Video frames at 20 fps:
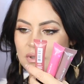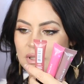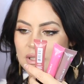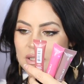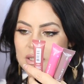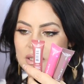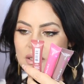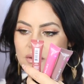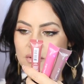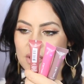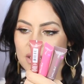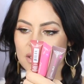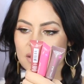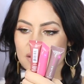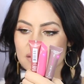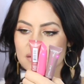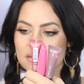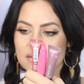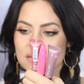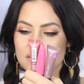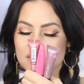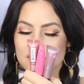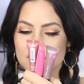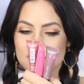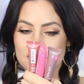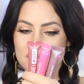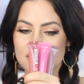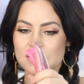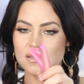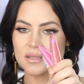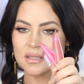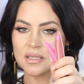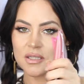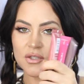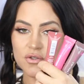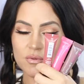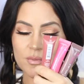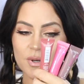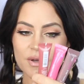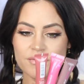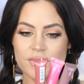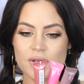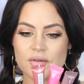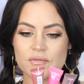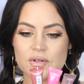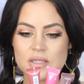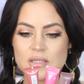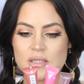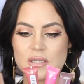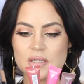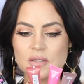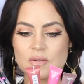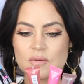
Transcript: These three. These are my favorites.